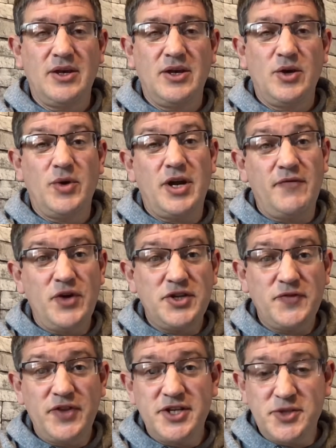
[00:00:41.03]
Well, our verse
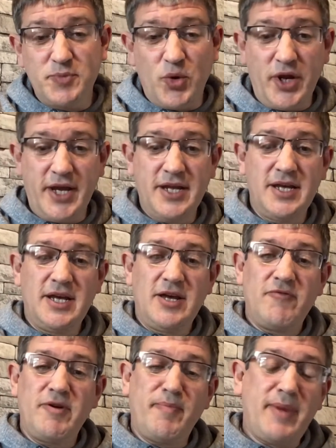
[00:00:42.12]
for this morning
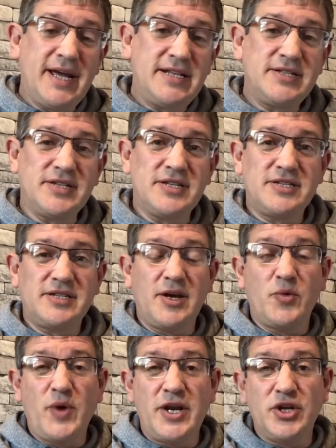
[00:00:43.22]
reminds us that
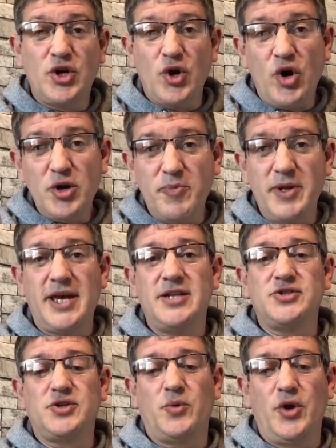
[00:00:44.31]
when God begins
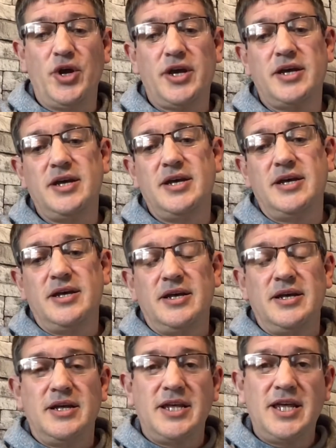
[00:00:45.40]
a work,
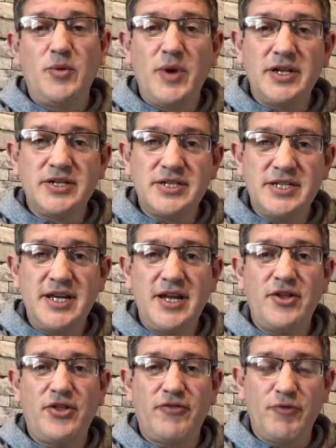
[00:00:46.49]
he will see it
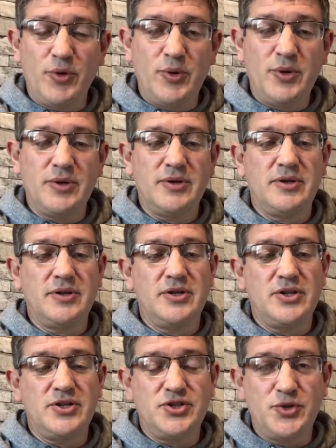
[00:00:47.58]
through
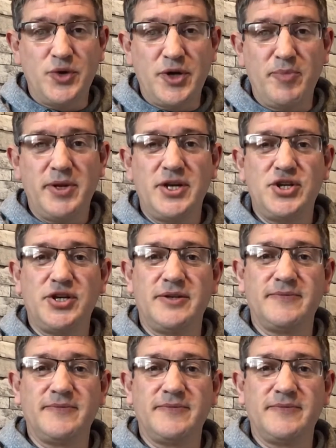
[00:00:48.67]
to completion.